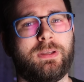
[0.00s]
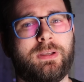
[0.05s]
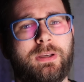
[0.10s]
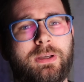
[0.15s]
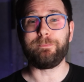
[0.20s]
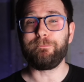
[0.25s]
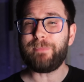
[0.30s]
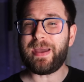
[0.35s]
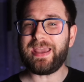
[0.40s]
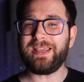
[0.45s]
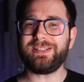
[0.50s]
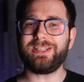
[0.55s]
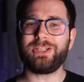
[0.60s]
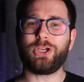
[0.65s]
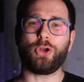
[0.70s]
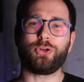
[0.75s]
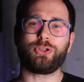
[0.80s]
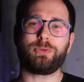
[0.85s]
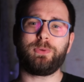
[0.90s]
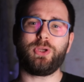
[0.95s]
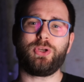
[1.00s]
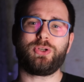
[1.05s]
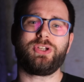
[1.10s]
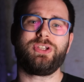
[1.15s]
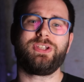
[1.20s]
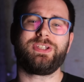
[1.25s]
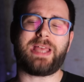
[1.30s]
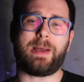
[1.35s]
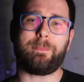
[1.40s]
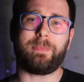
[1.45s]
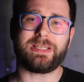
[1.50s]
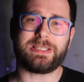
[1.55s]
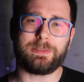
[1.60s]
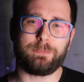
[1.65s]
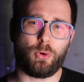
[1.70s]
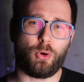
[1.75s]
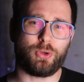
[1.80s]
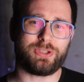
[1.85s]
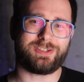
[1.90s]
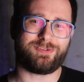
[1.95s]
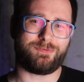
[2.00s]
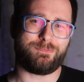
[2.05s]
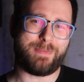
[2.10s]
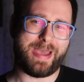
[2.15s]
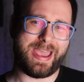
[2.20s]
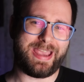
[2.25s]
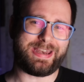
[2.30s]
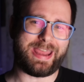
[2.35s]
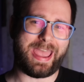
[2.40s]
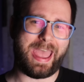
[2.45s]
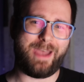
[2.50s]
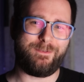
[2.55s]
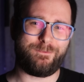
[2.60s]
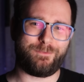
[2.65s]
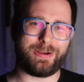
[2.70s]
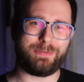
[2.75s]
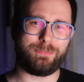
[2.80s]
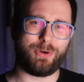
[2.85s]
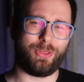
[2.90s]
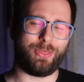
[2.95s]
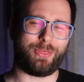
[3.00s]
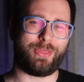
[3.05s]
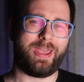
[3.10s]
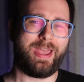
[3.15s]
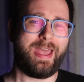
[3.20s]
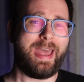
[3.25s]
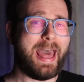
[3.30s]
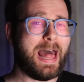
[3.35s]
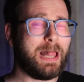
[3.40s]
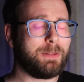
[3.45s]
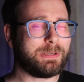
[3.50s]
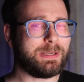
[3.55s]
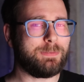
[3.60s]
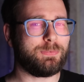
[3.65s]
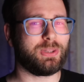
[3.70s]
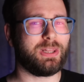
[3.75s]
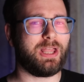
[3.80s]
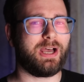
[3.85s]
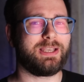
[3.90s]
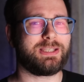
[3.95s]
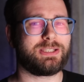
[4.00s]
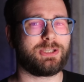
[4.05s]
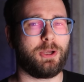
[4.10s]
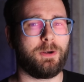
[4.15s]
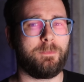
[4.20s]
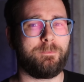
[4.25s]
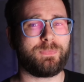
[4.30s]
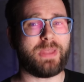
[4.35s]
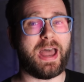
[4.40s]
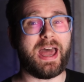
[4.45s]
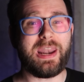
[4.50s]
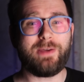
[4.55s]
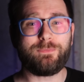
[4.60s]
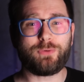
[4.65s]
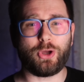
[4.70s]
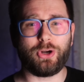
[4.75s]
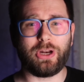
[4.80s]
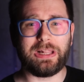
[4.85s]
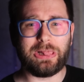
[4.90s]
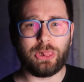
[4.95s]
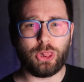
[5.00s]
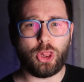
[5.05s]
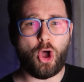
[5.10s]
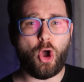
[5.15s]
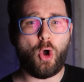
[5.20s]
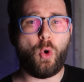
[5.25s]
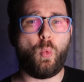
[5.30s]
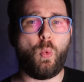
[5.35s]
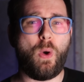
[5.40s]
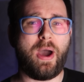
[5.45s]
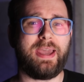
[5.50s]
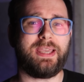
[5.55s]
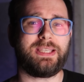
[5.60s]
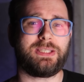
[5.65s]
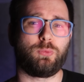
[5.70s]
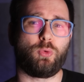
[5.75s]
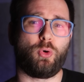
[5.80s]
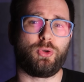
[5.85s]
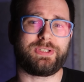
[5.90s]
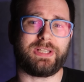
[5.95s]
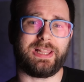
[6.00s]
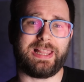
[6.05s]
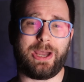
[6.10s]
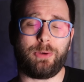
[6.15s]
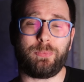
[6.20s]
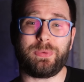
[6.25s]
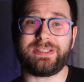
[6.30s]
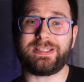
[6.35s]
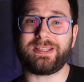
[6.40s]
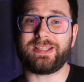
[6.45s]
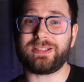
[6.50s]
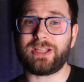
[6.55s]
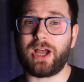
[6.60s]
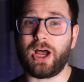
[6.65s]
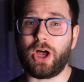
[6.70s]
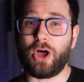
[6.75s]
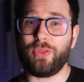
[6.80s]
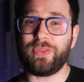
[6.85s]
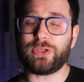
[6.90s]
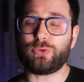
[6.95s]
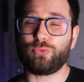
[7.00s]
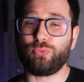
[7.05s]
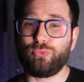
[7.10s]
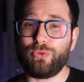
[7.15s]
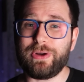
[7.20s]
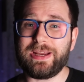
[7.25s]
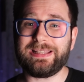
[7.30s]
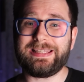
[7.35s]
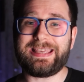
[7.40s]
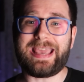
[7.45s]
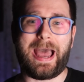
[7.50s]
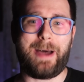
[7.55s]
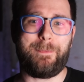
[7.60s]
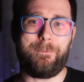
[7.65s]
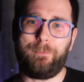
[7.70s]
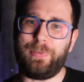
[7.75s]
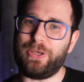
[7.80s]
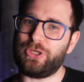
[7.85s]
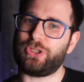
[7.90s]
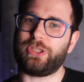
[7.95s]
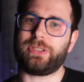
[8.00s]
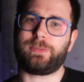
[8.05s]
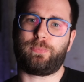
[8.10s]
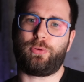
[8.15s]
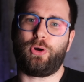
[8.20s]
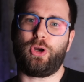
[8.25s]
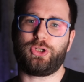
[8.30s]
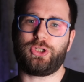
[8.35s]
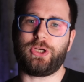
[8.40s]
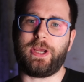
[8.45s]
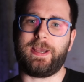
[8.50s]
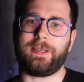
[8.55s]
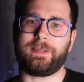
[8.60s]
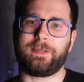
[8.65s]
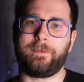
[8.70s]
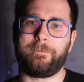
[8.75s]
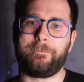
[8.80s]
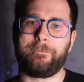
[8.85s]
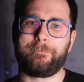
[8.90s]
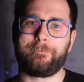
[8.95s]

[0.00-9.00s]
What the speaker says: The amazing contributions that my supporters have made every month help keep the lights on, and have gone a long way towards allowing me to start on this really ambitious project.